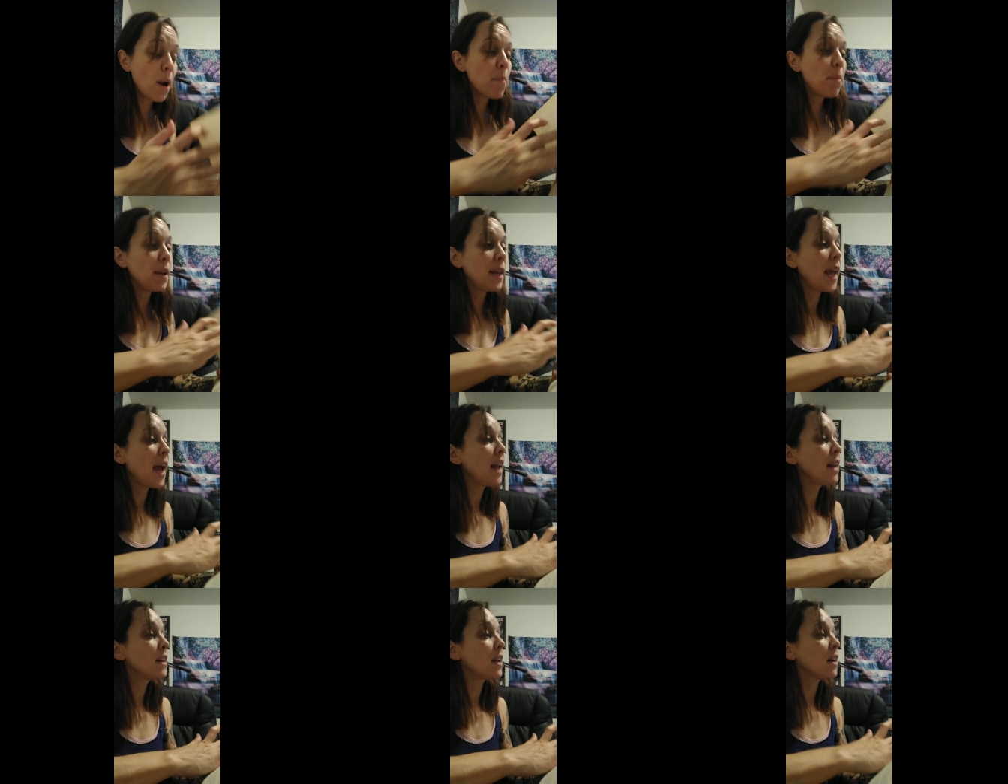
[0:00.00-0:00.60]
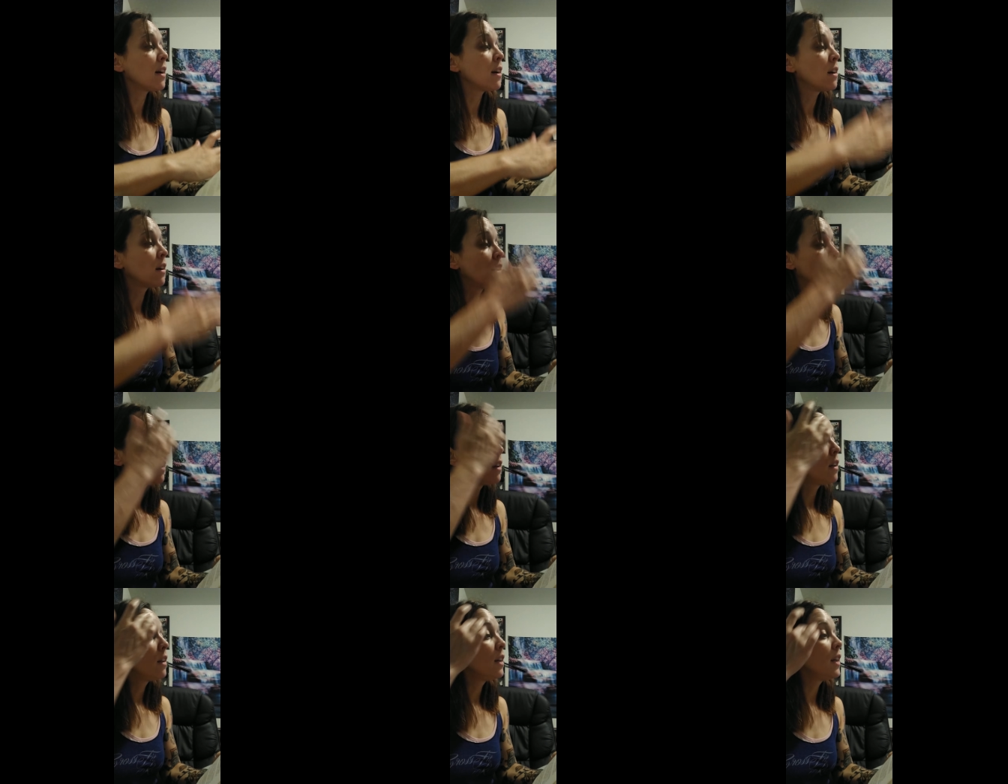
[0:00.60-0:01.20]
propaganda,
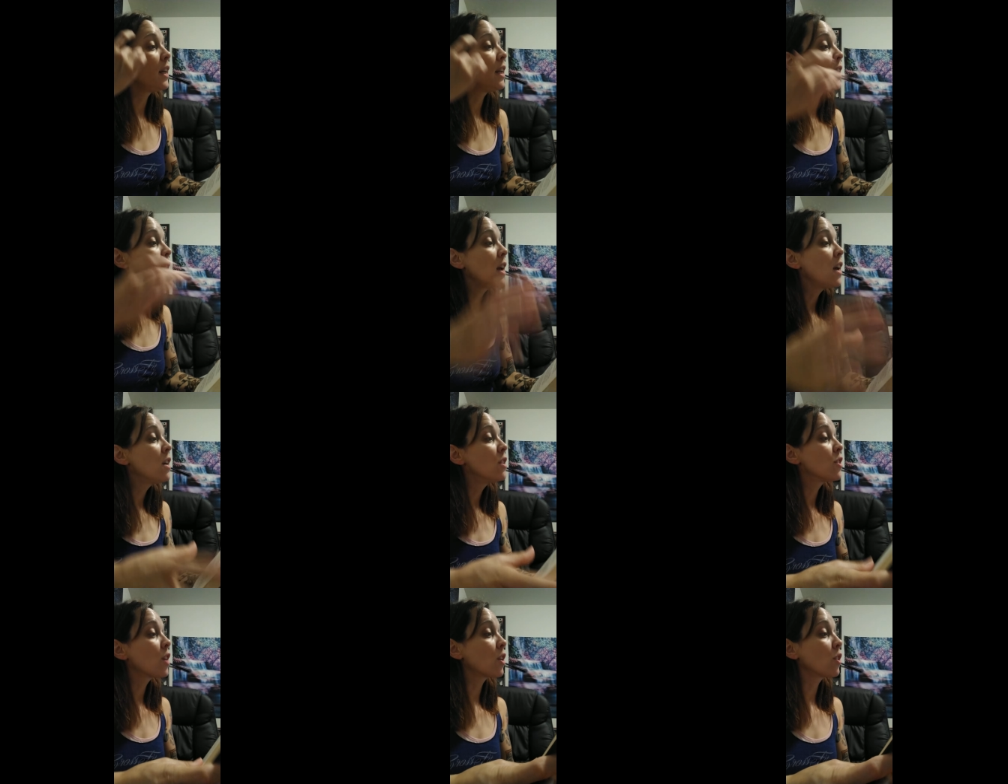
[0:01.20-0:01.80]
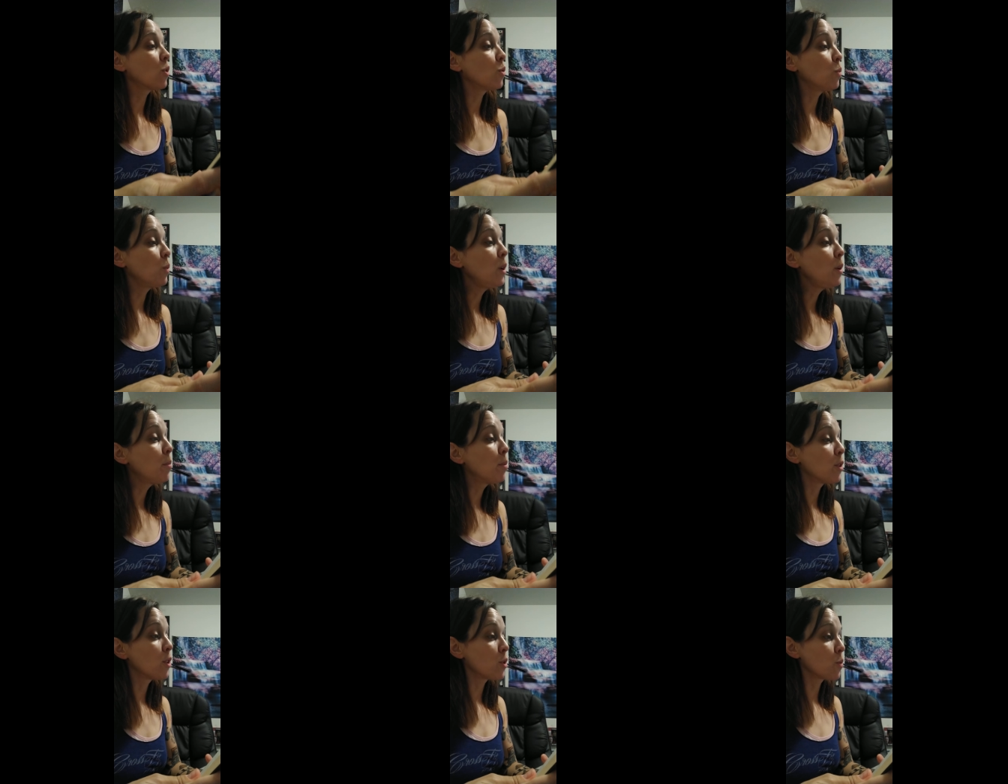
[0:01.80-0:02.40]
in Donald
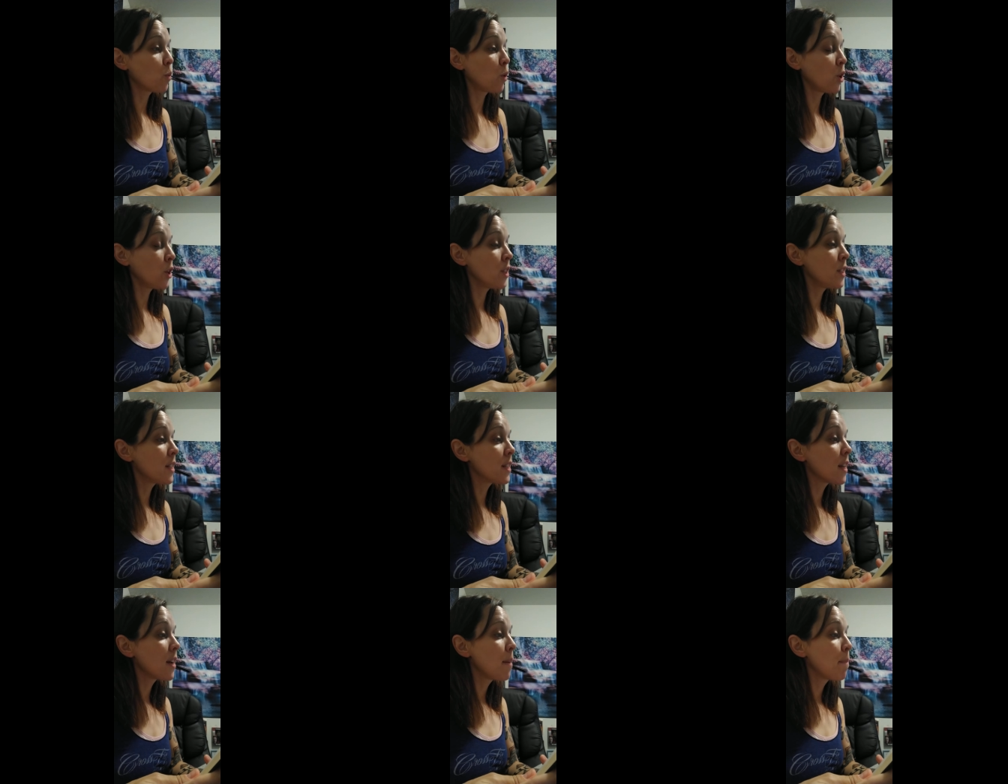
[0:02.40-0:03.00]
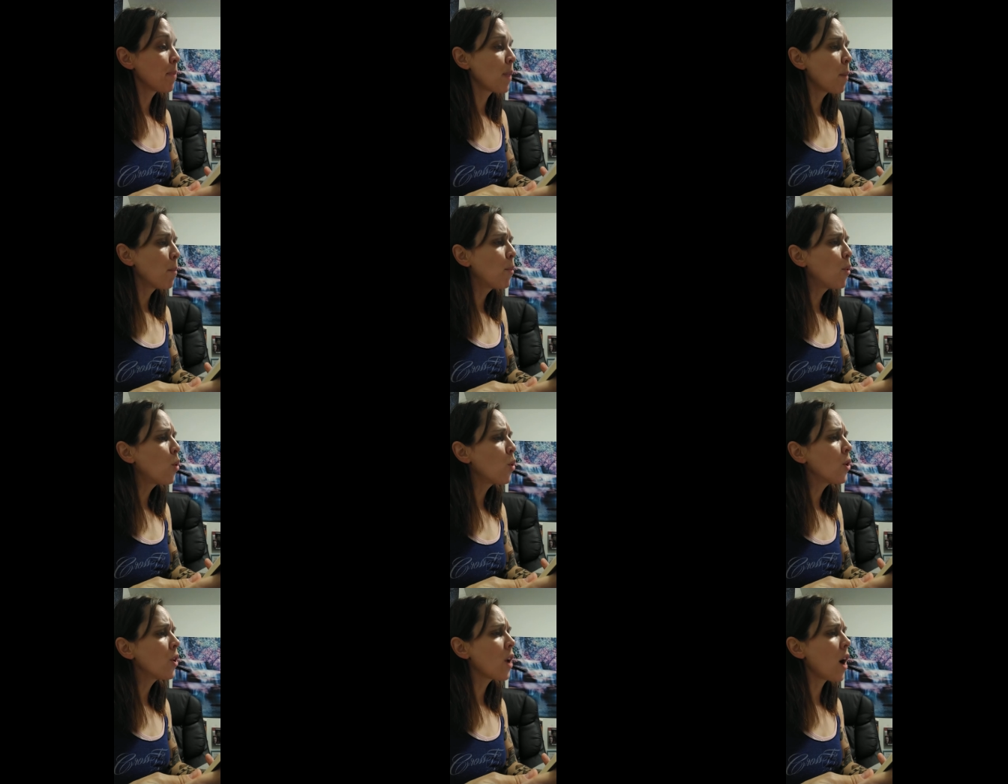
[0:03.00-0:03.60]
Wilber's words,
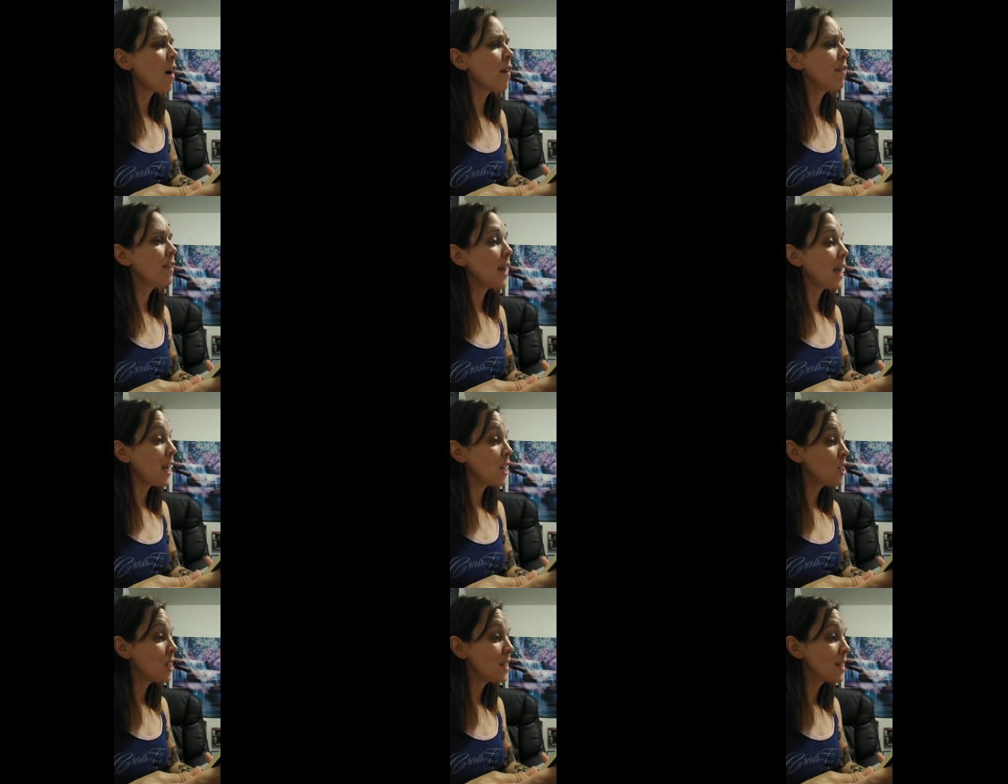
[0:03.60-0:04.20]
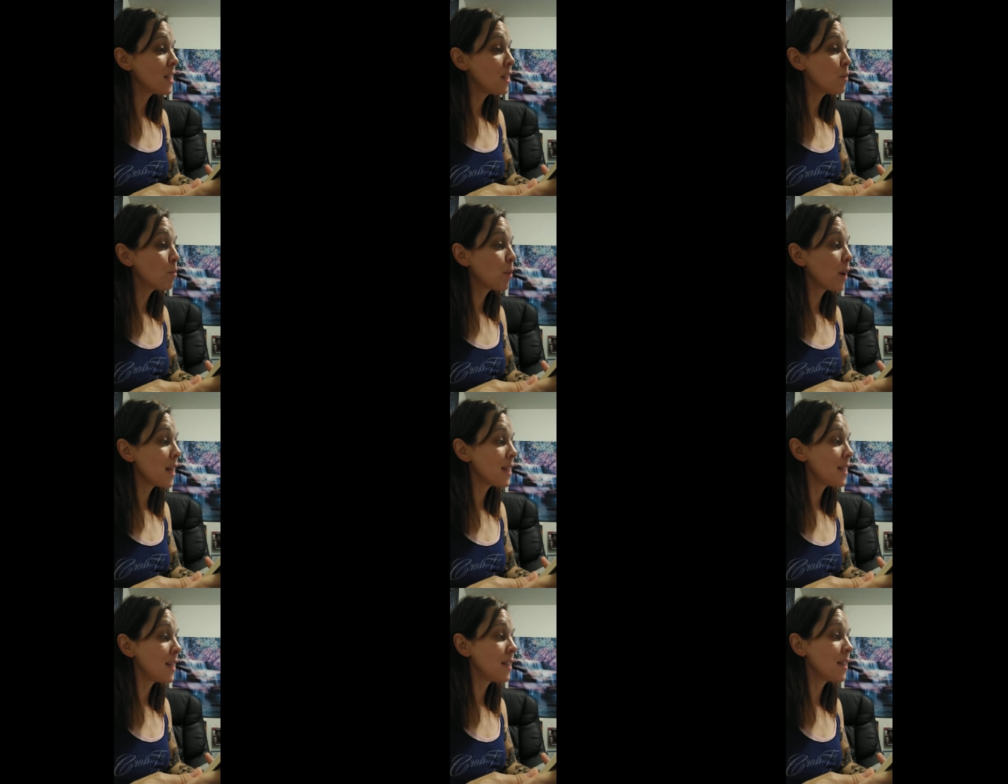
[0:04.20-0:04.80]
poured off the agency's
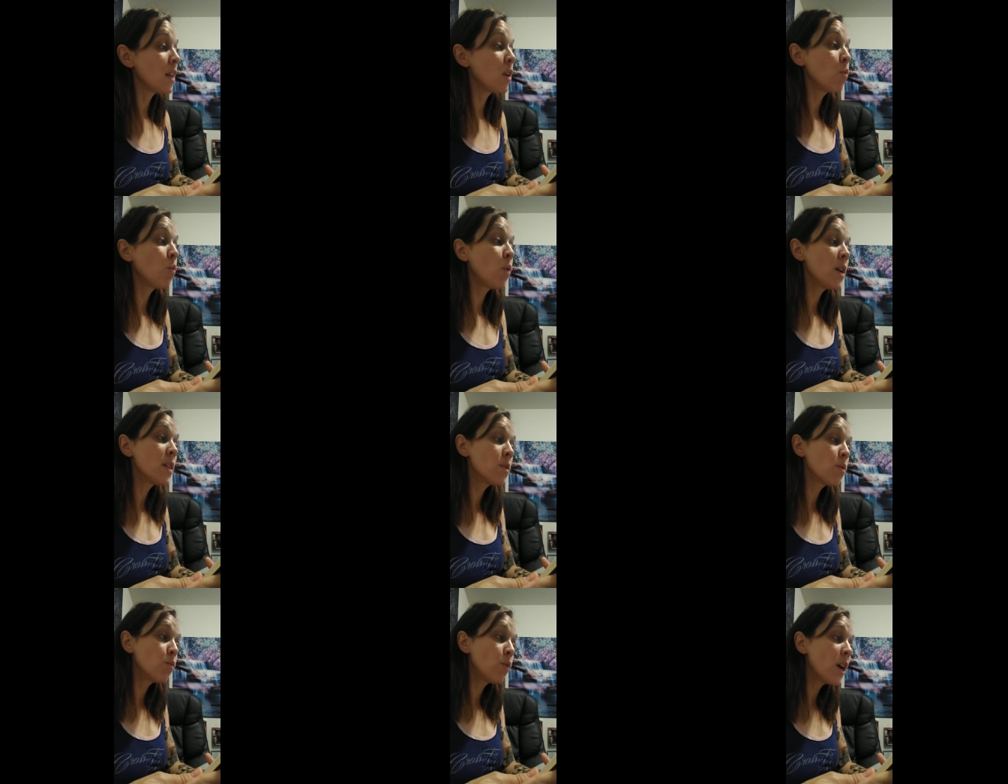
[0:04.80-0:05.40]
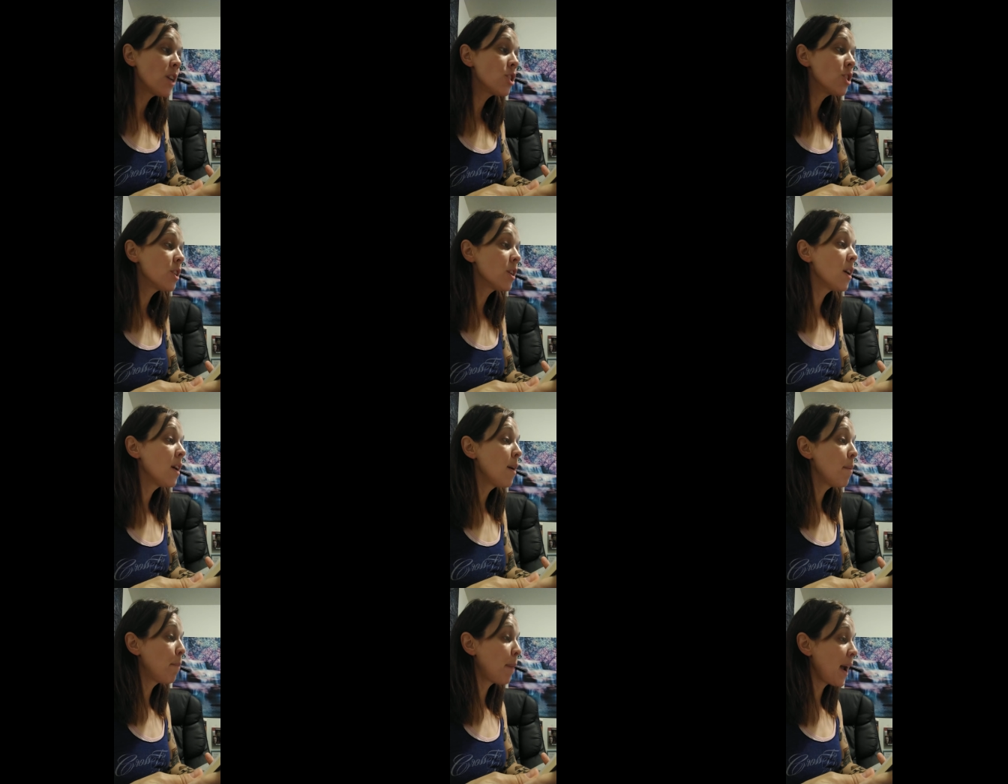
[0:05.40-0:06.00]
presses and was rushed
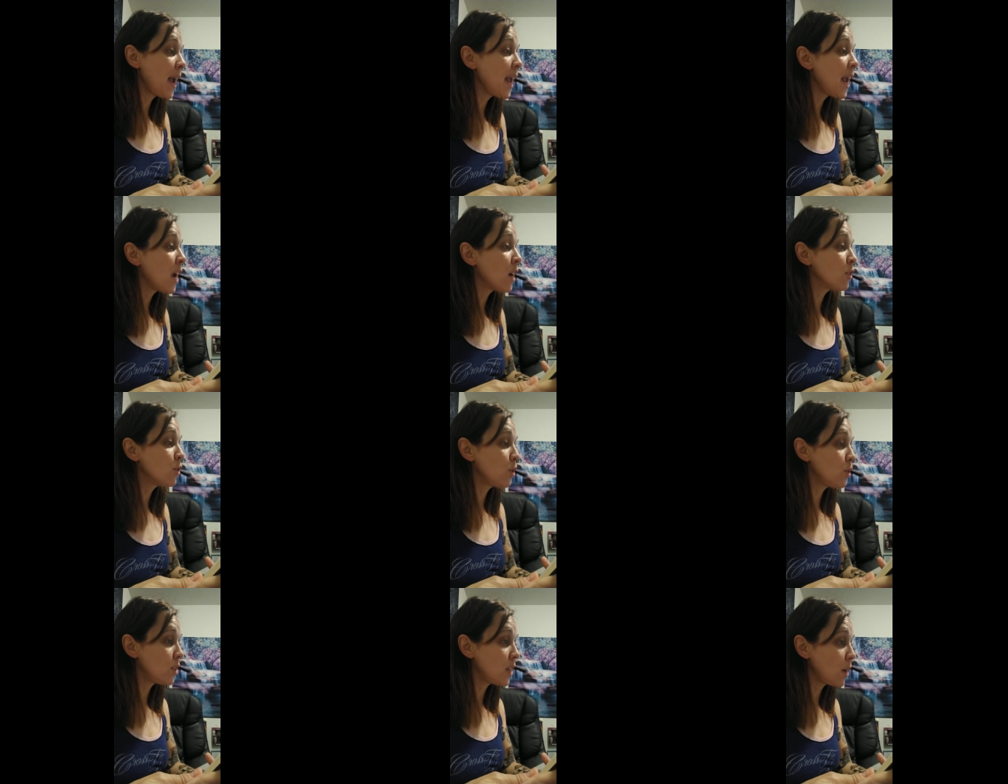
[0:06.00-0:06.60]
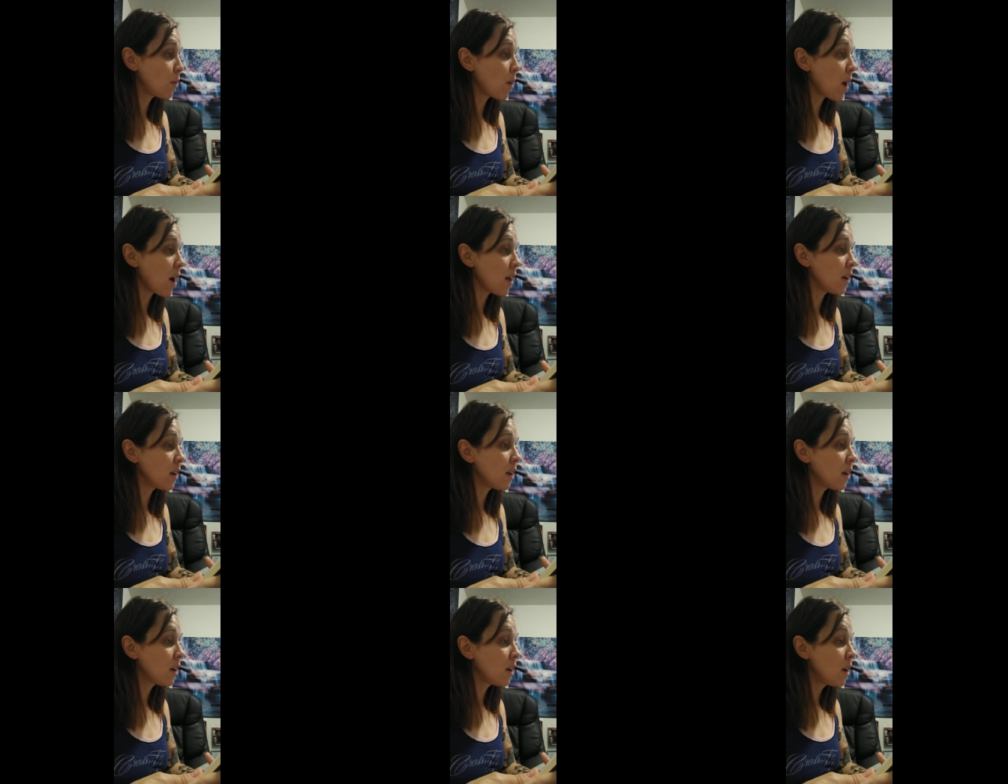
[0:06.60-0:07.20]
by air to
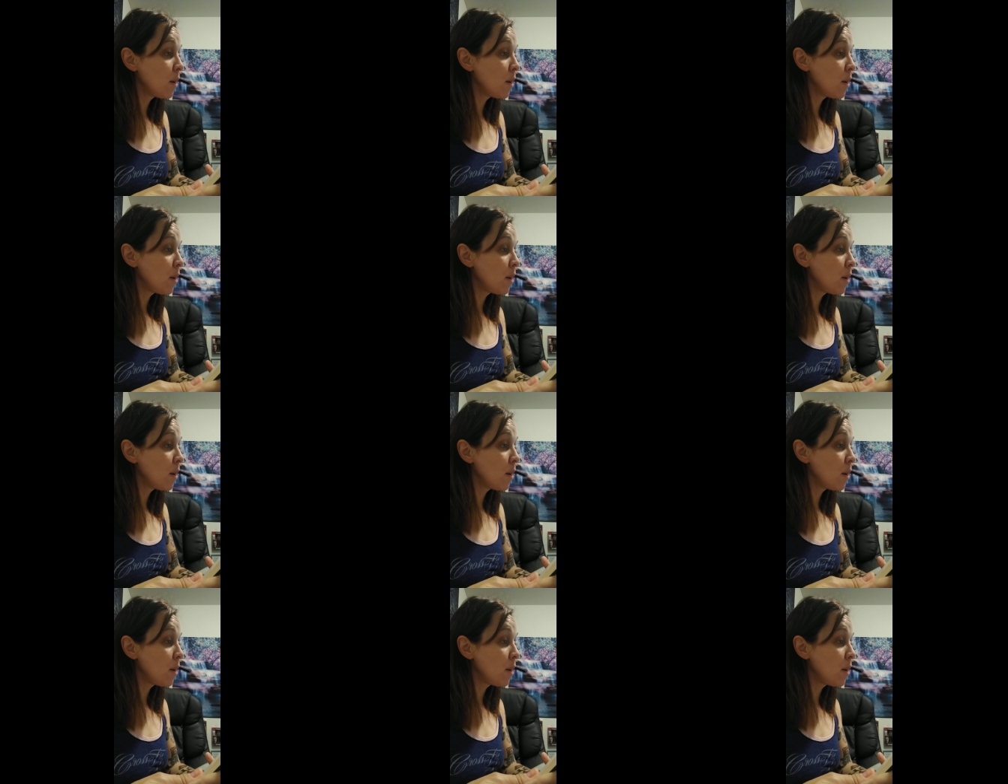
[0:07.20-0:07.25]
Tehran.